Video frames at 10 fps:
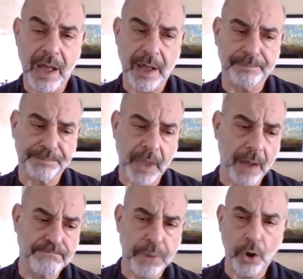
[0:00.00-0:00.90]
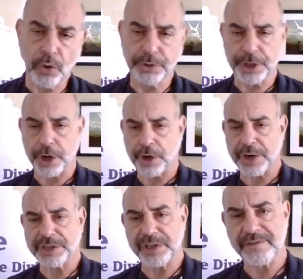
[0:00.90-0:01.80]
a bold
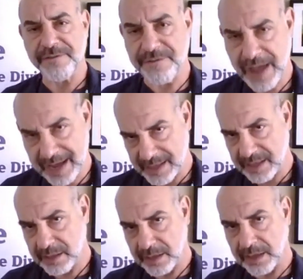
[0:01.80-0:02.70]
courage and faith